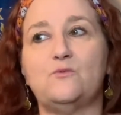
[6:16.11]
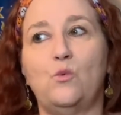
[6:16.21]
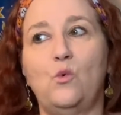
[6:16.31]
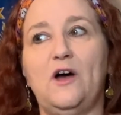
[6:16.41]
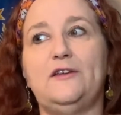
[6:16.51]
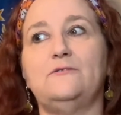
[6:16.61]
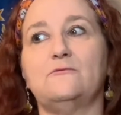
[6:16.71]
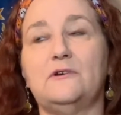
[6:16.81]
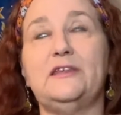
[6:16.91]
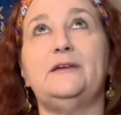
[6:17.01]
one
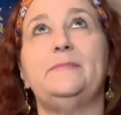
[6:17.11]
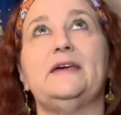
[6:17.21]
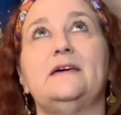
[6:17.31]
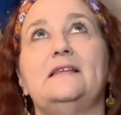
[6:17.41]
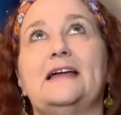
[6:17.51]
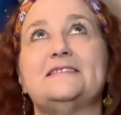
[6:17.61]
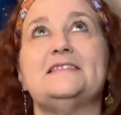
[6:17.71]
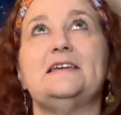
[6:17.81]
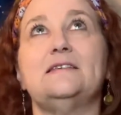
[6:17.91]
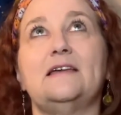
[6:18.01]
really big, like I
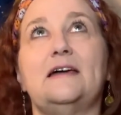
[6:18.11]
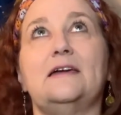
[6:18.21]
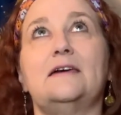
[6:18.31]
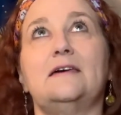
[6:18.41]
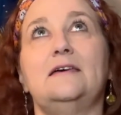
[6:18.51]
see it, like